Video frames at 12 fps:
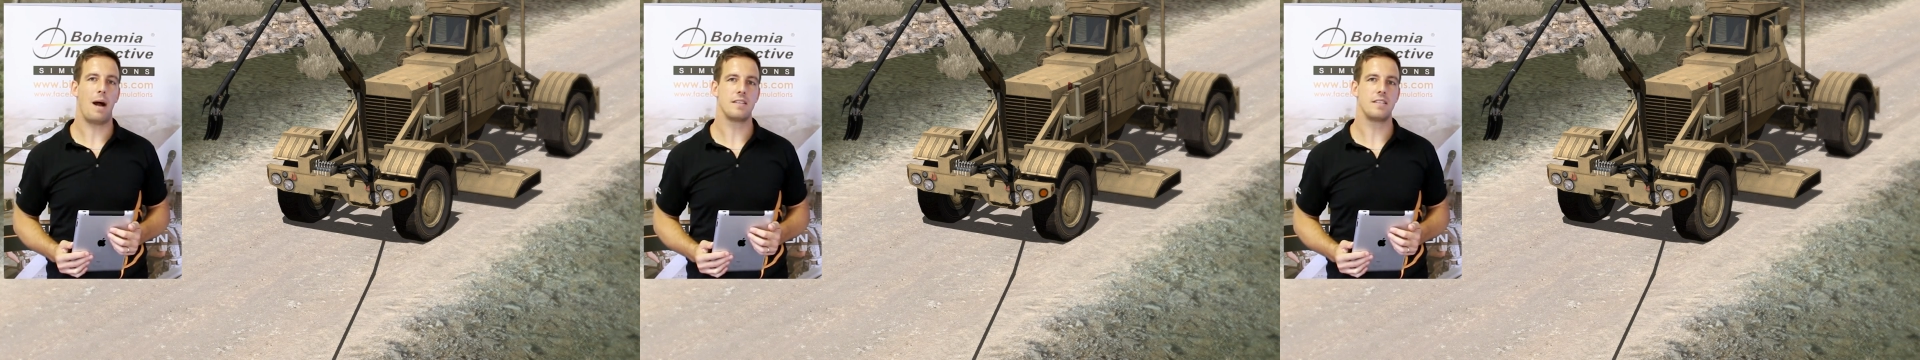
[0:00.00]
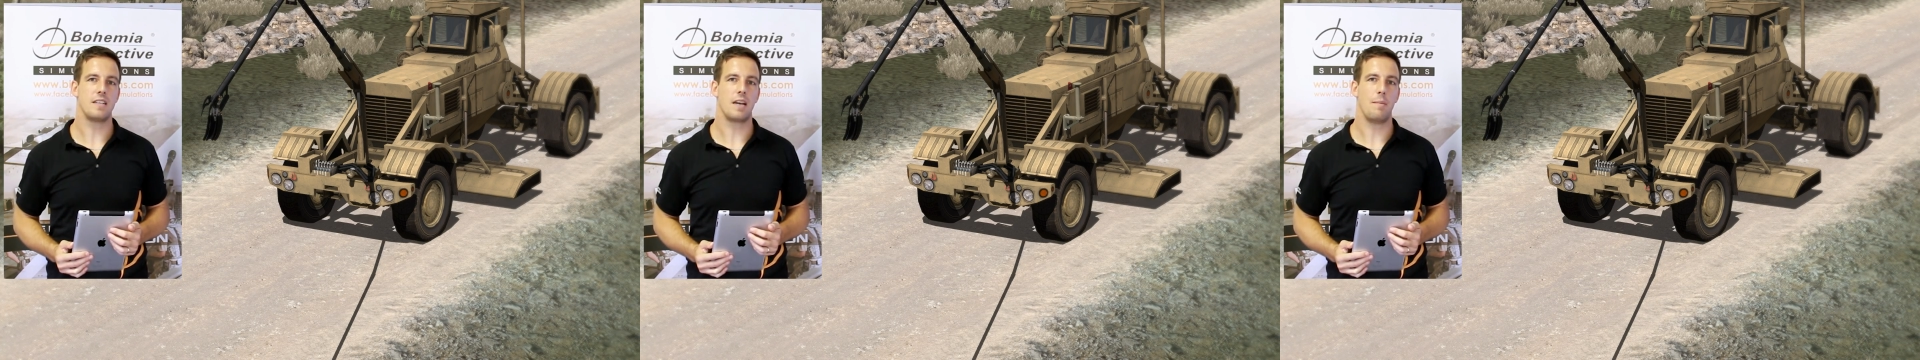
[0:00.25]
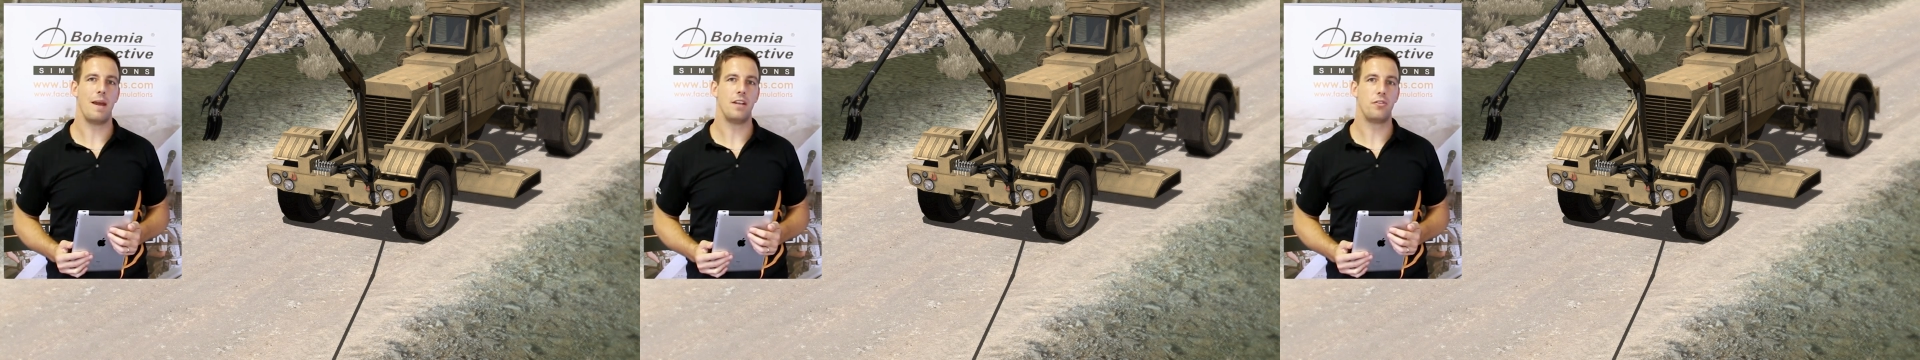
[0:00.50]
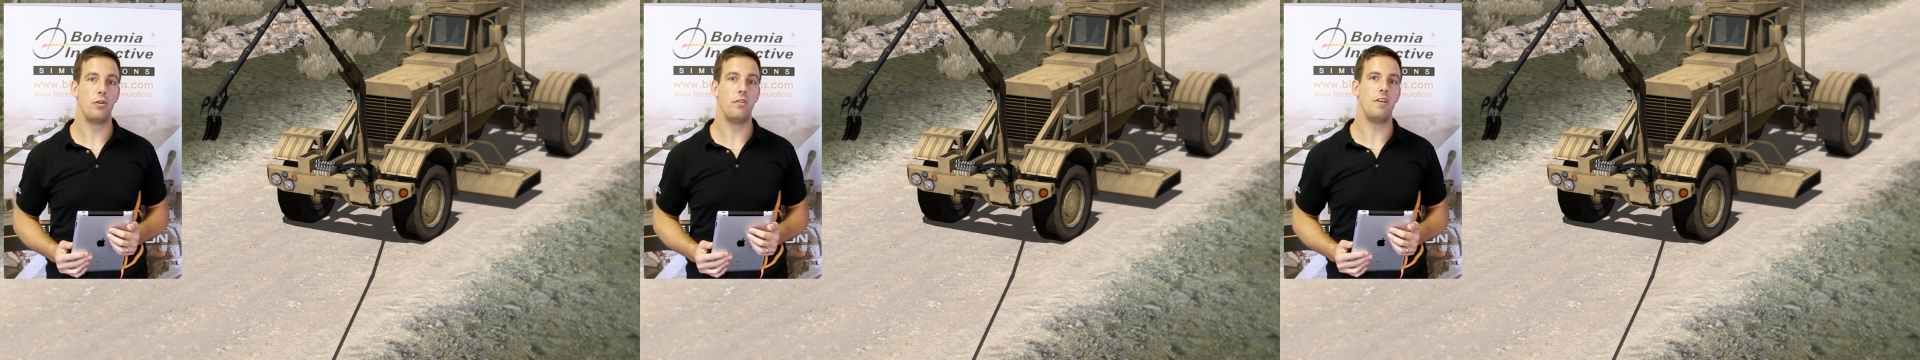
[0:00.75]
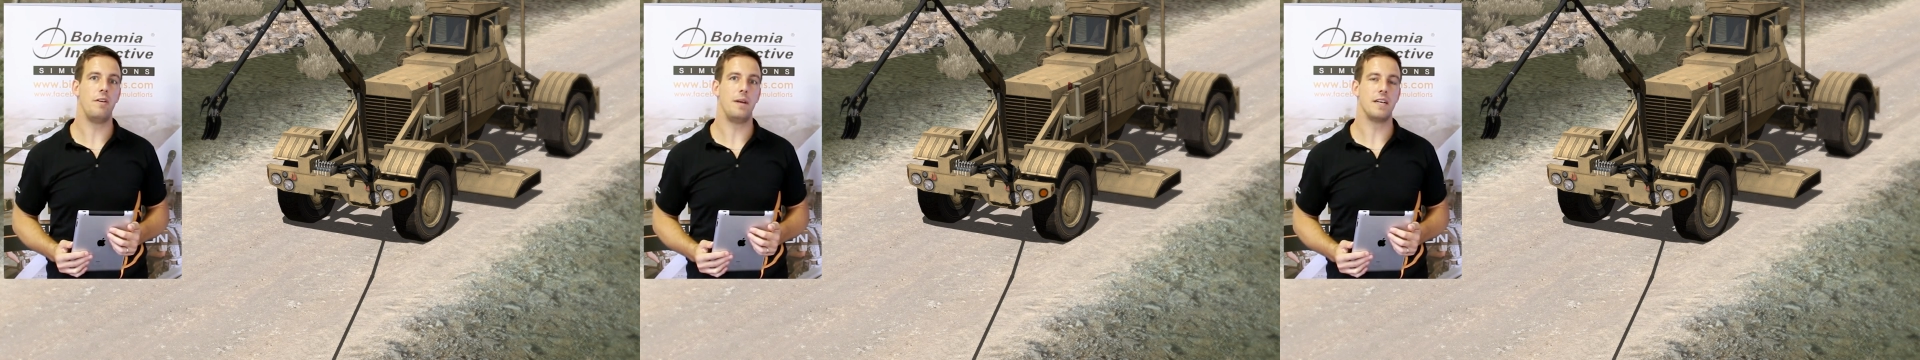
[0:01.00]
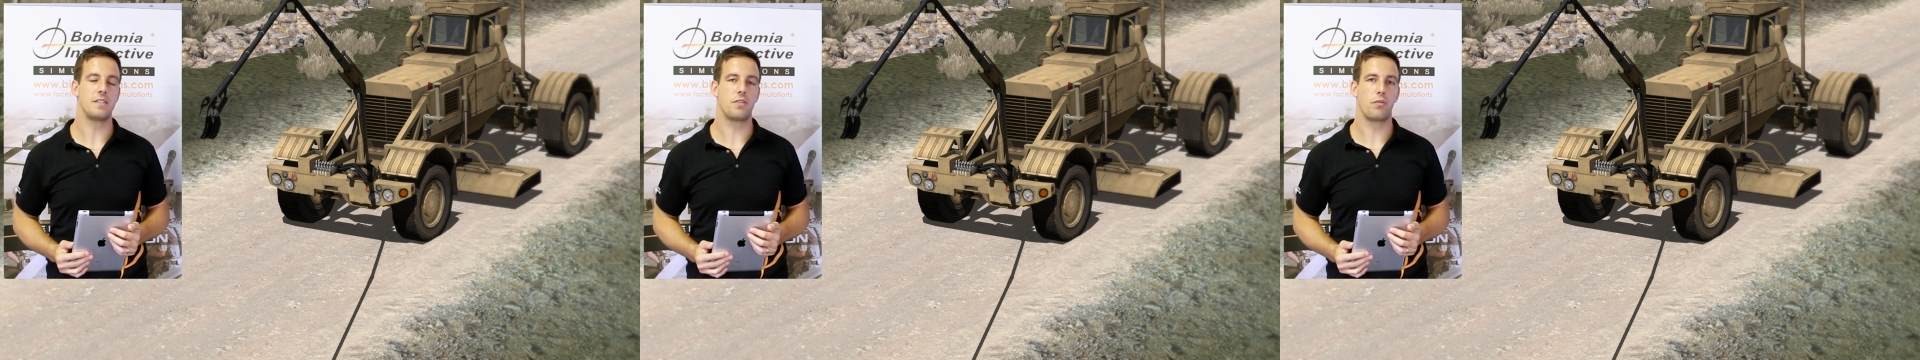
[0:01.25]
passes a command to
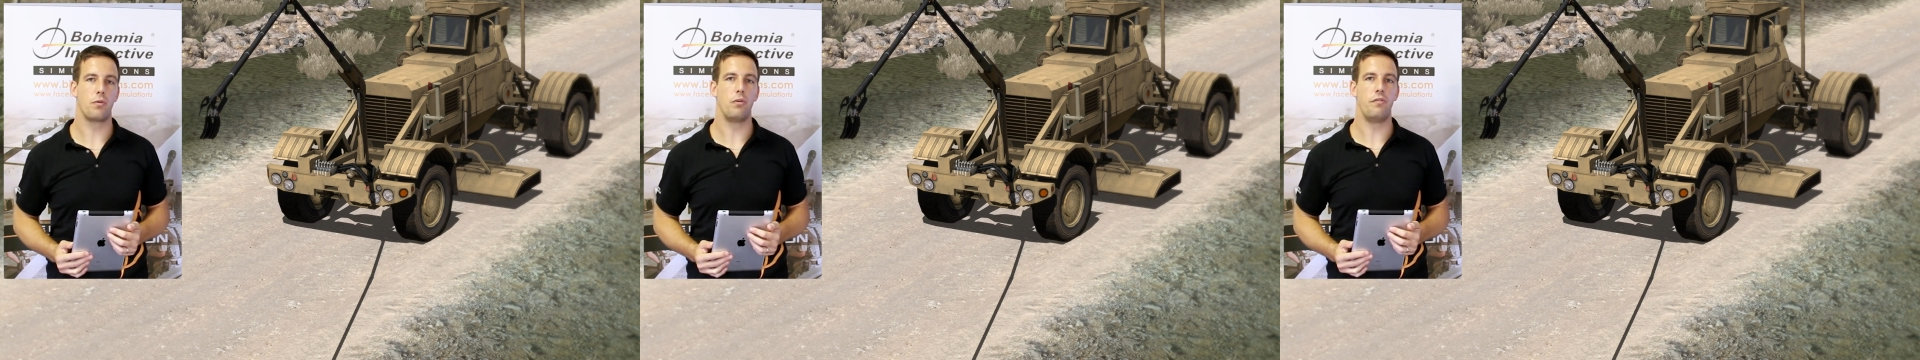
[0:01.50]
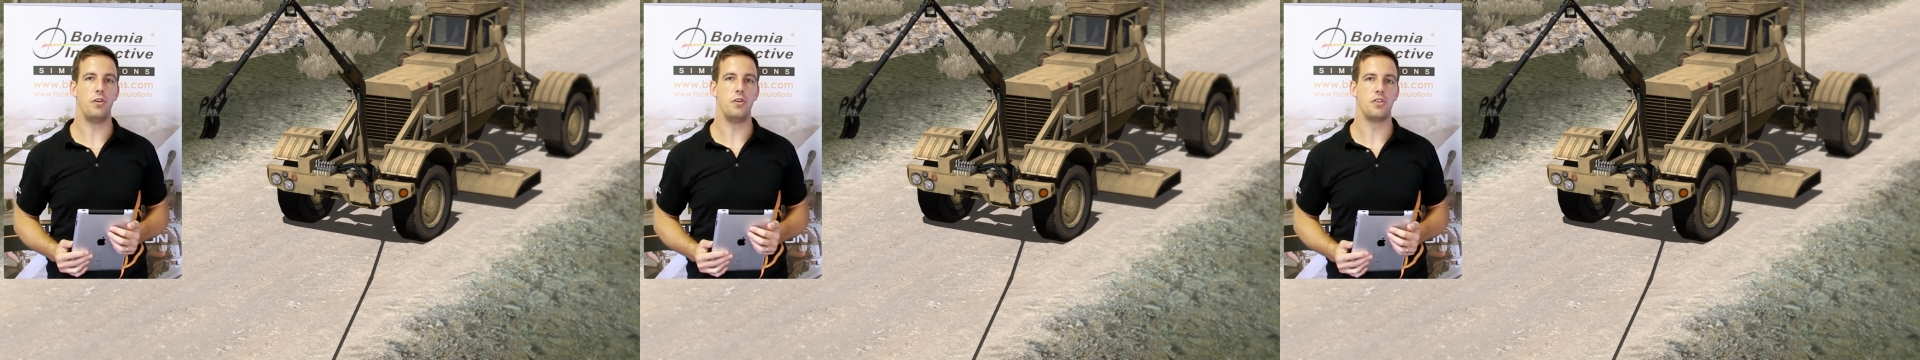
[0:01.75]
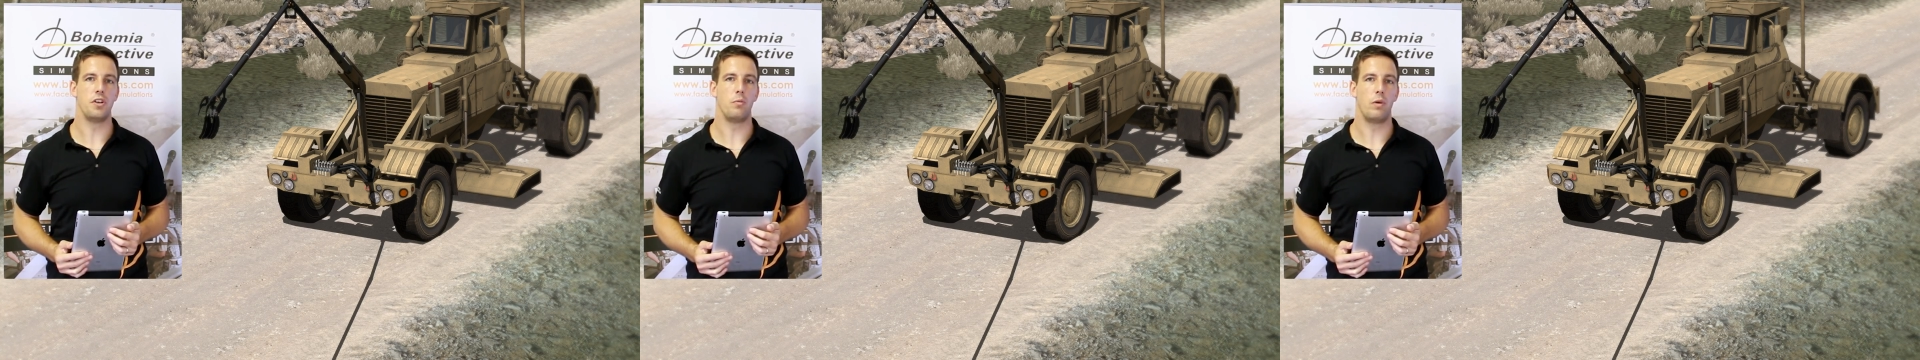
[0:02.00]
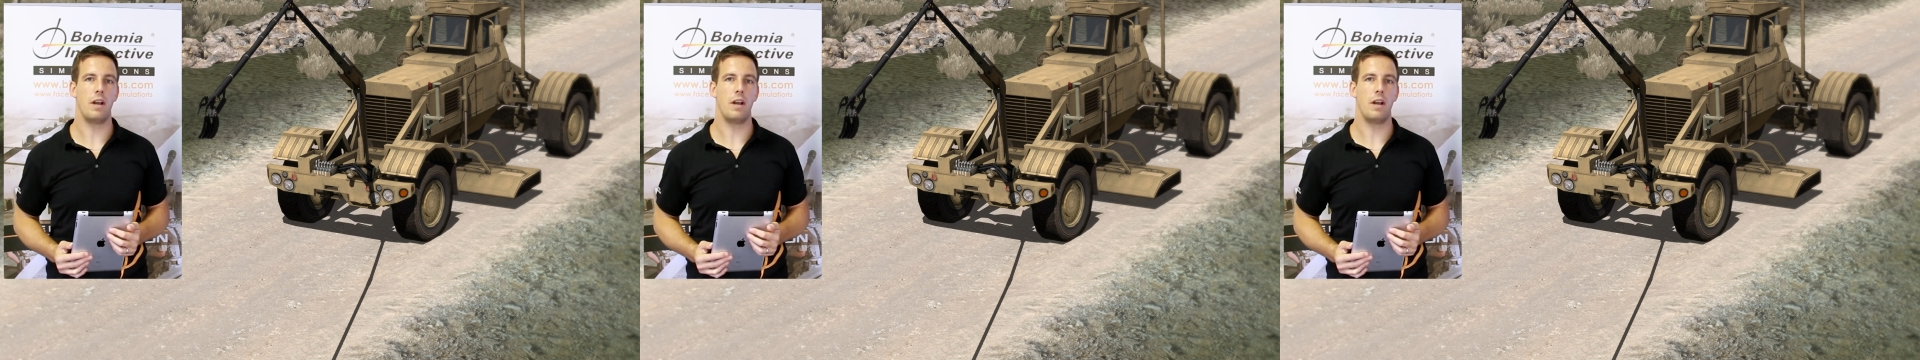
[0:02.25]
VBS through Fusion